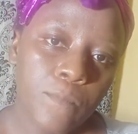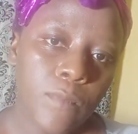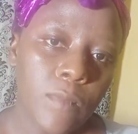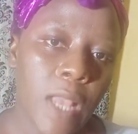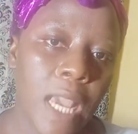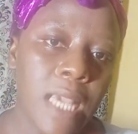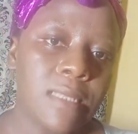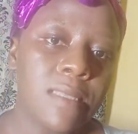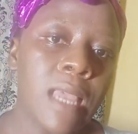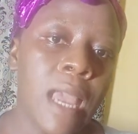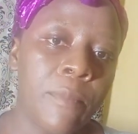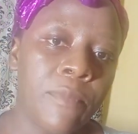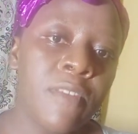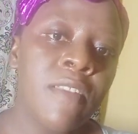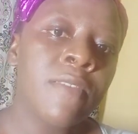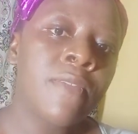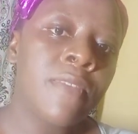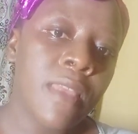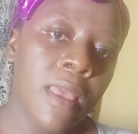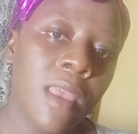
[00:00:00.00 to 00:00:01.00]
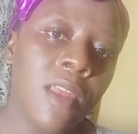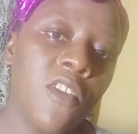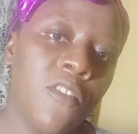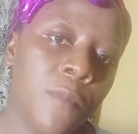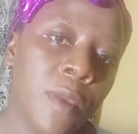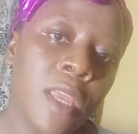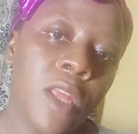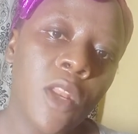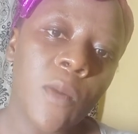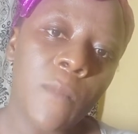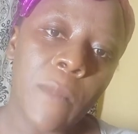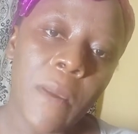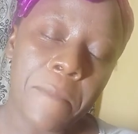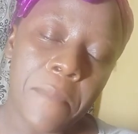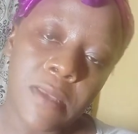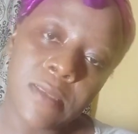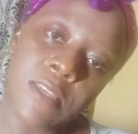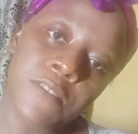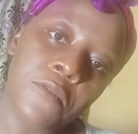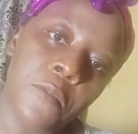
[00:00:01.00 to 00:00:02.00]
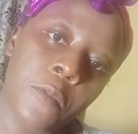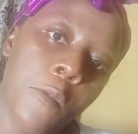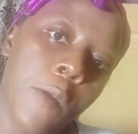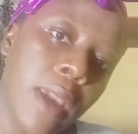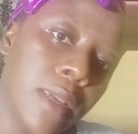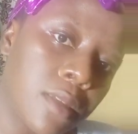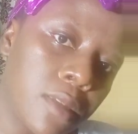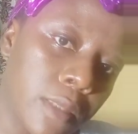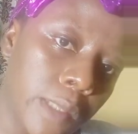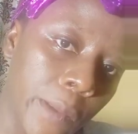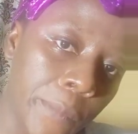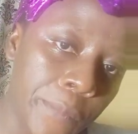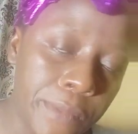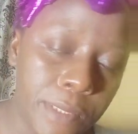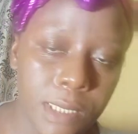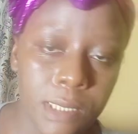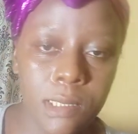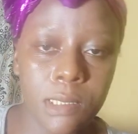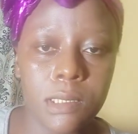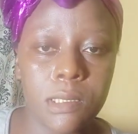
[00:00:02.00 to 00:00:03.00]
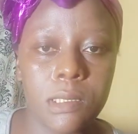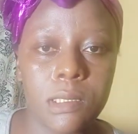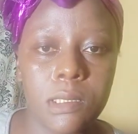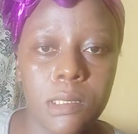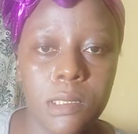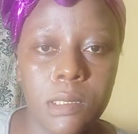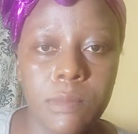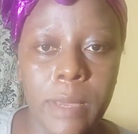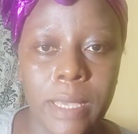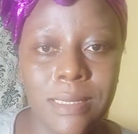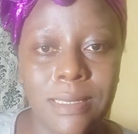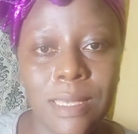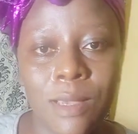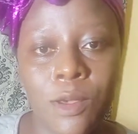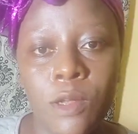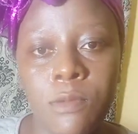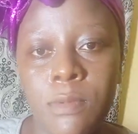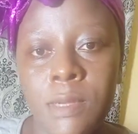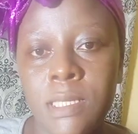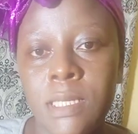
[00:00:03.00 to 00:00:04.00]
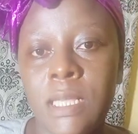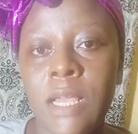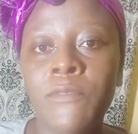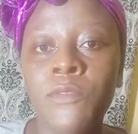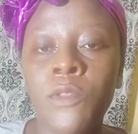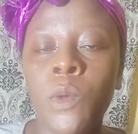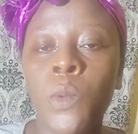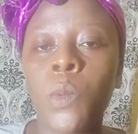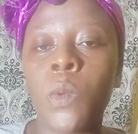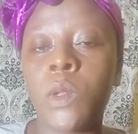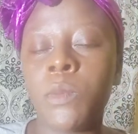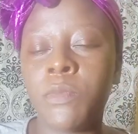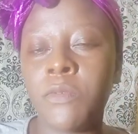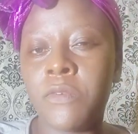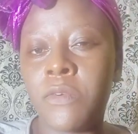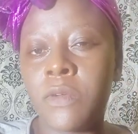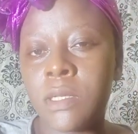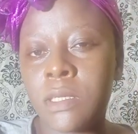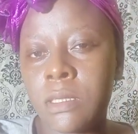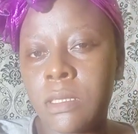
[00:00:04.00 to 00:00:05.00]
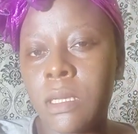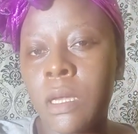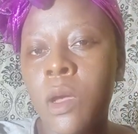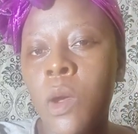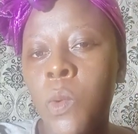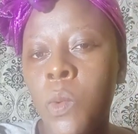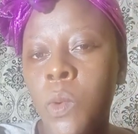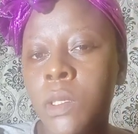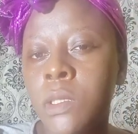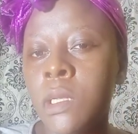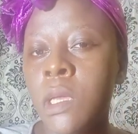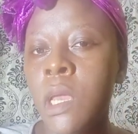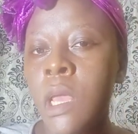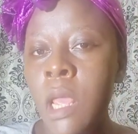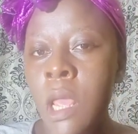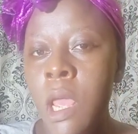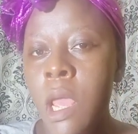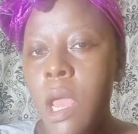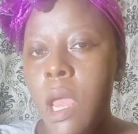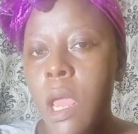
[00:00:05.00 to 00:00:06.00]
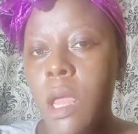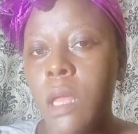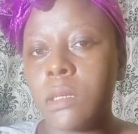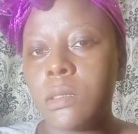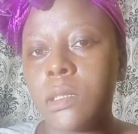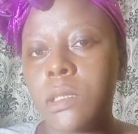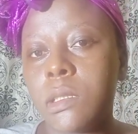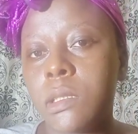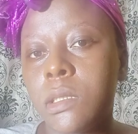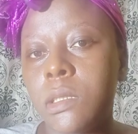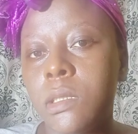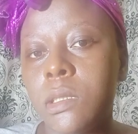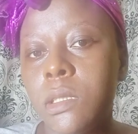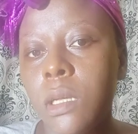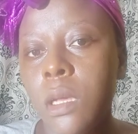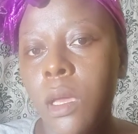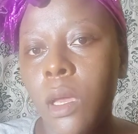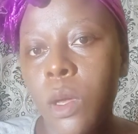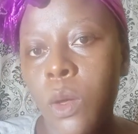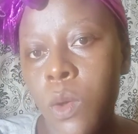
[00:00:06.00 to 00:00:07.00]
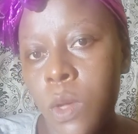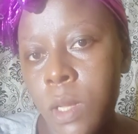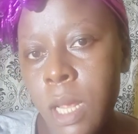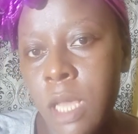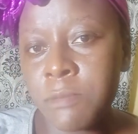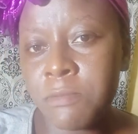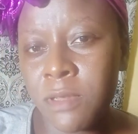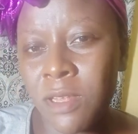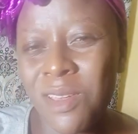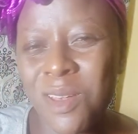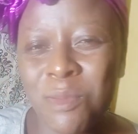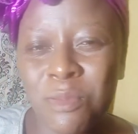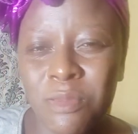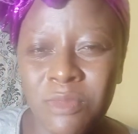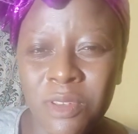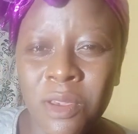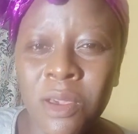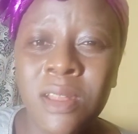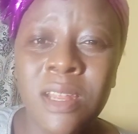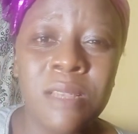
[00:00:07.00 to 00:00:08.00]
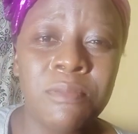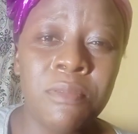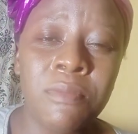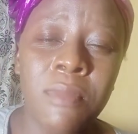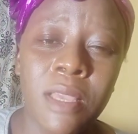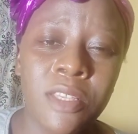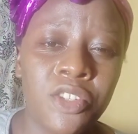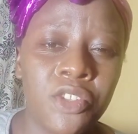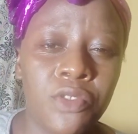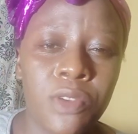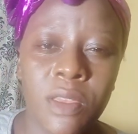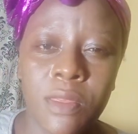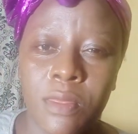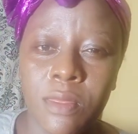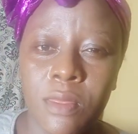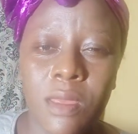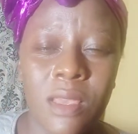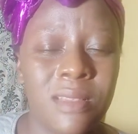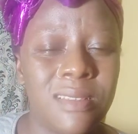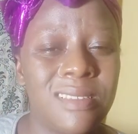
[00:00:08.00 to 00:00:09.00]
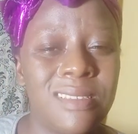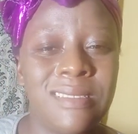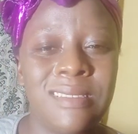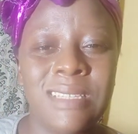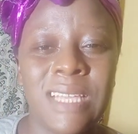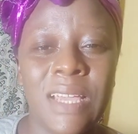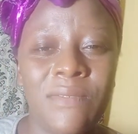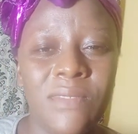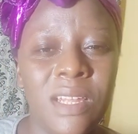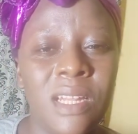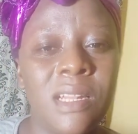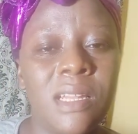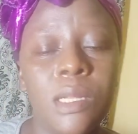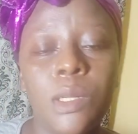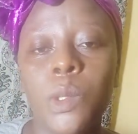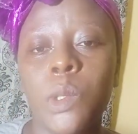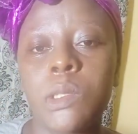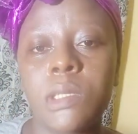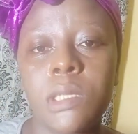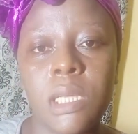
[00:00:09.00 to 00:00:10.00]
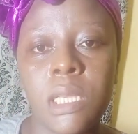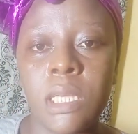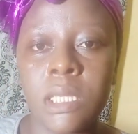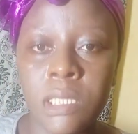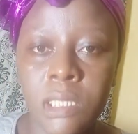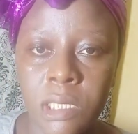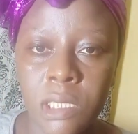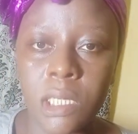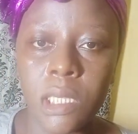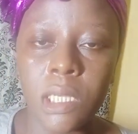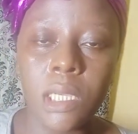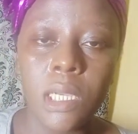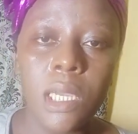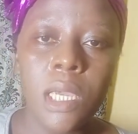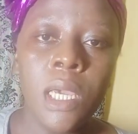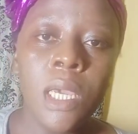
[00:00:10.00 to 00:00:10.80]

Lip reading: I'm still thinking of picking up my master's from where I stopped it. My second master's. I've done one before the second one, and God has been helping me. God has been my strength. It is definitely not easy.